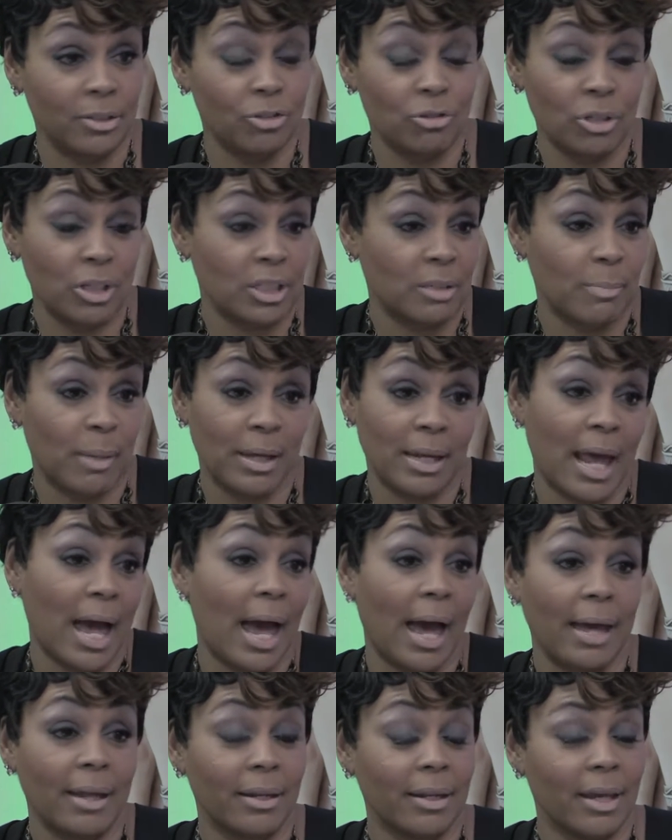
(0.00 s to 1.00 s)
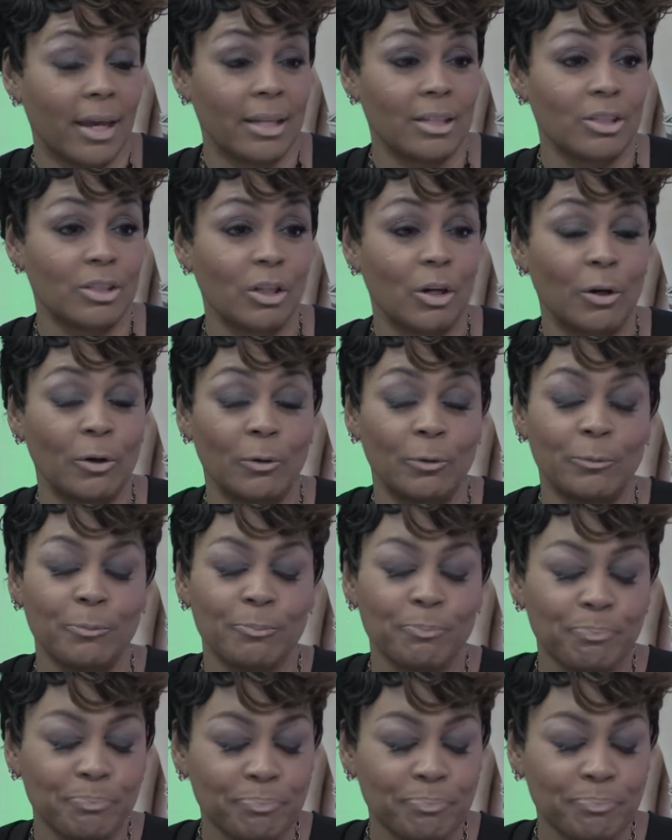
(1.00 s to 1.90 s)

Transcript: You just may not. And so